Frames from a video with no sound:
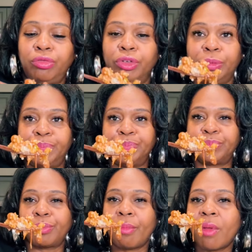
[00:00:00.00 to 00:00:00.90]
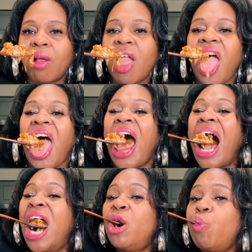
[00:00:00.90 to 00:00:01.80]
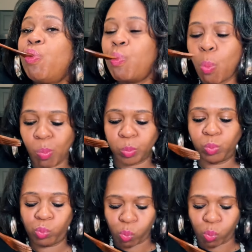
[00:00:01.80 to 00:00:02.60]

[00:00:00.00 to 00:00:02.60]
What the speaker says: through. Someone